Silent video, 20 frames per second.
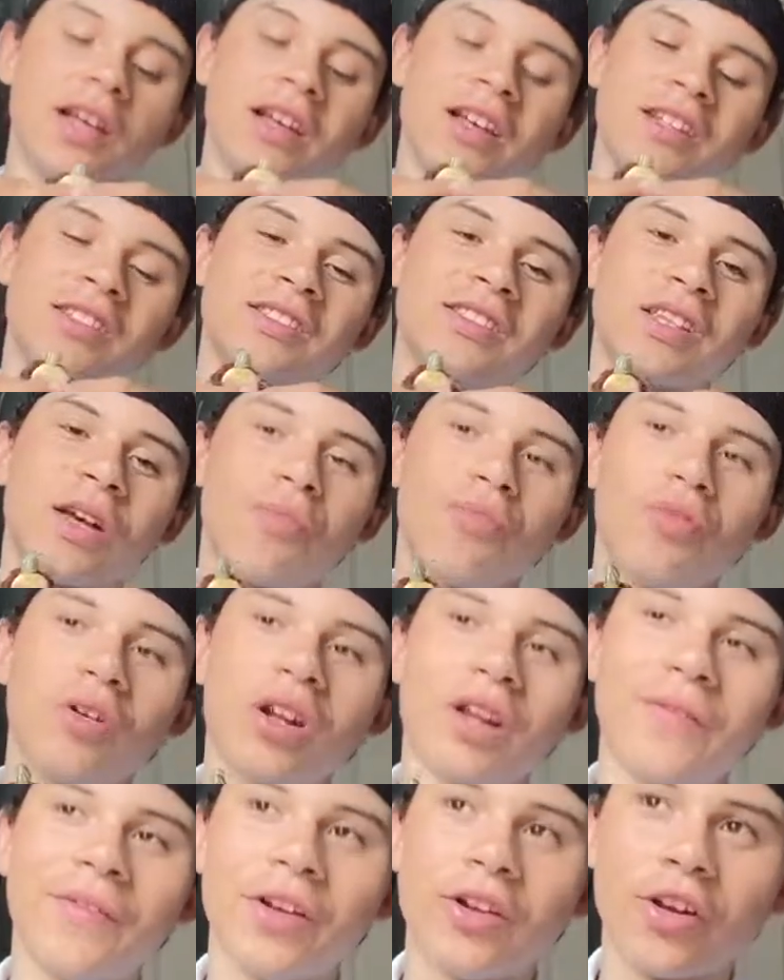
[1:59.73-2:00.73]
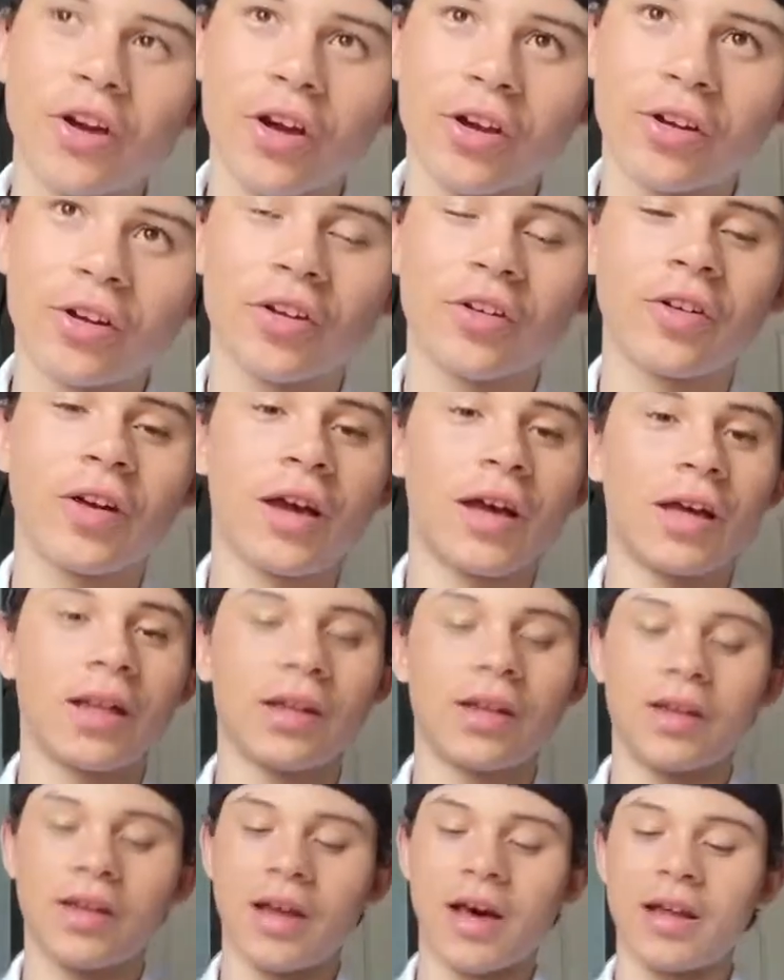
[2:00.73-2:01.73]
somewhat of a darker
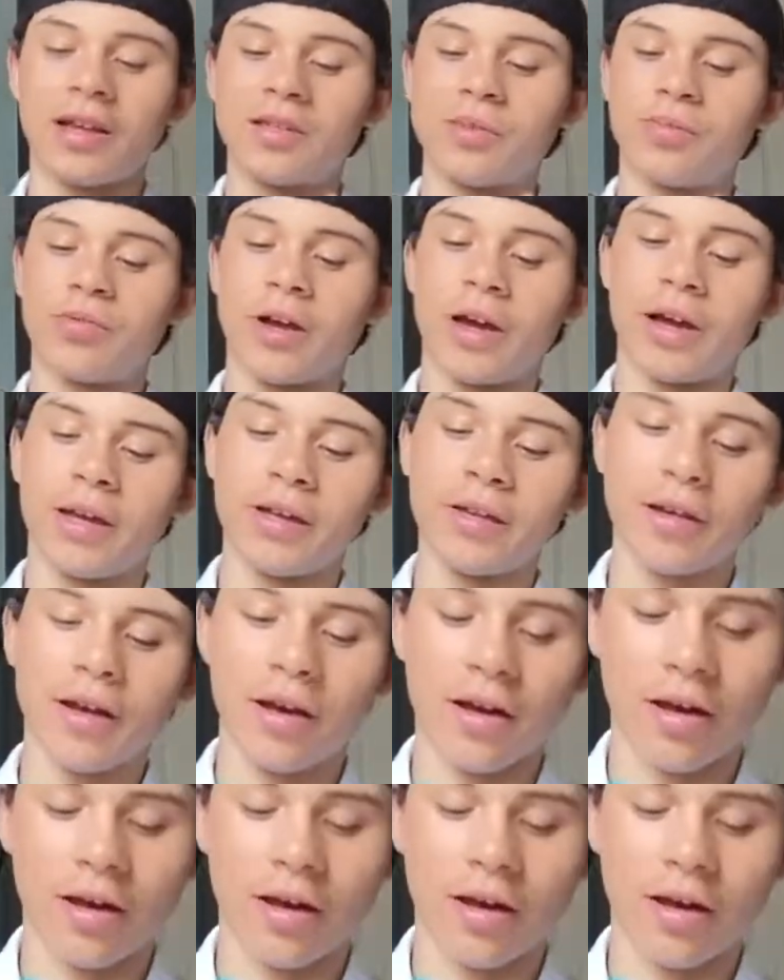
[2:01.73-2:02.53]
red, not as bright.